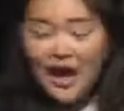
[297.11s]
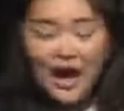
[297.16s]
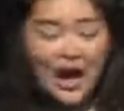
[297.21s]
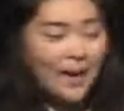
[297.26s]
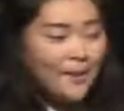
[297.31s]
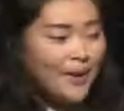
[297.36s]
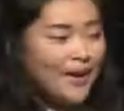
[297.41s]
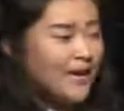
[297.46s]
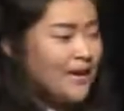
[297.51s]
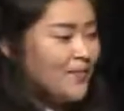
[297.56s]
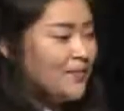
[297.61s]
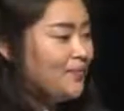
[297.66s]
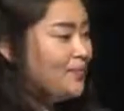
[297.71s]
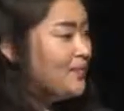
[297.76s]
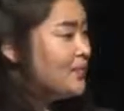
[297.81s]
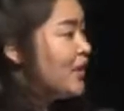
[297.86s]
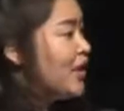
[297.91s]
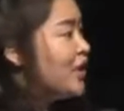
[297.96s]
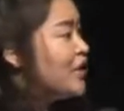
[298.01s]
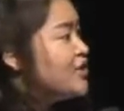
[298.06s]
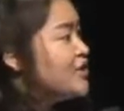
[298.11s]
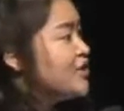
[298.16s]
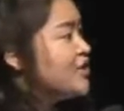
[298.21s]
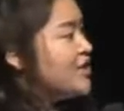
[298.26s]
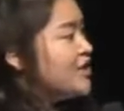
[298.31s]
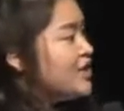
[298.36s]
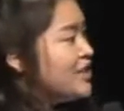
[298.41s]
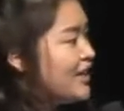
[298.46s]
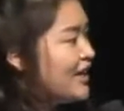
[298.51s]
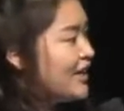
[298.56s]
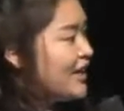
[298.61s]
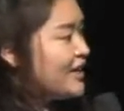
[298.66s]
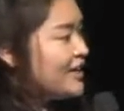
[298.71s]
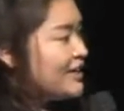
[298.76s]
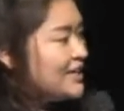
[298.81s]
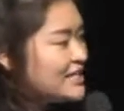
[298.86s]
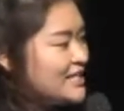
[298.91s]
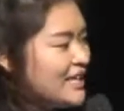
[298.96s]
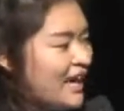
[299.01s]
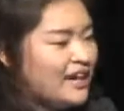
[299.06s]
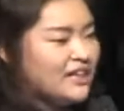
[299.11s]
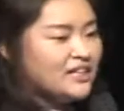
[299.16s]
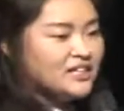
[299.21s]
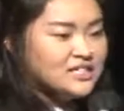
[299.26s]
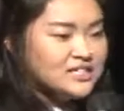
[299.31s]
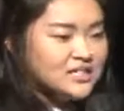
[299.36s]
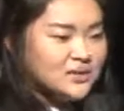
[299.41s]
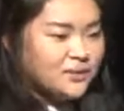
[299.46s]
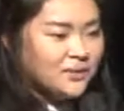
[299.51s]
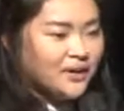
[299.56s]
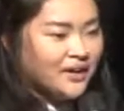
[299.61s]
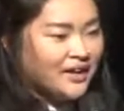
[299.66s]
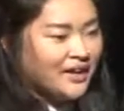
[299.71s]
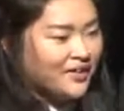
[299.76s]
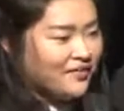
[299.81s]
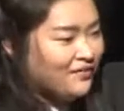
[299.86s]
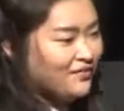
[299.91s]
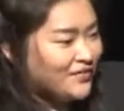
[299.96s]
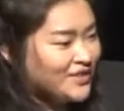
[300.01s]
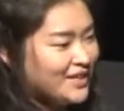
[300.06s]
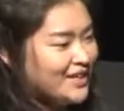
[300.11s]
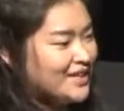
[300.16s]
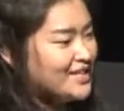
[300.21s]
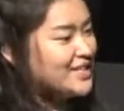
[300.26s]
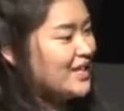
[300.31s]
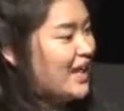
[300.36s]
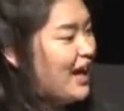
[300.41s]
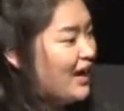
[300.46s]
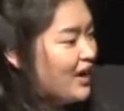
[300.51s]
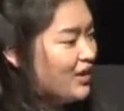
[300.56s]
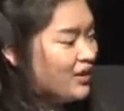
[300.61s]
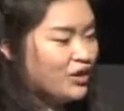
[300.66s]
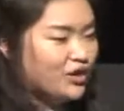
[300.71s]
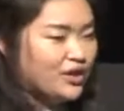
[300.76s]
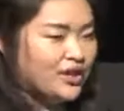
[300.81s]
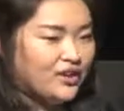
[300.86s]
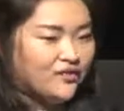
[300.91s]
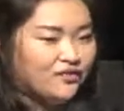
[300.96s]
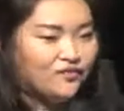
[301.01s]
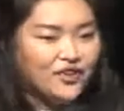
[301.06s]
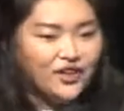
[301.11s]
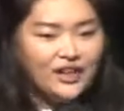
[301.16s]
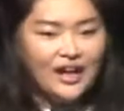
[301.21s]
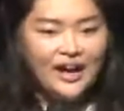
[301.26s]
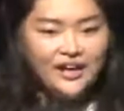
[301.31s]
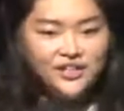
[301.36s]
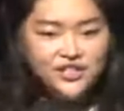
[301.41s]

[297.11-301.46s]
I mean, do you think Taylor Swift is like looking for like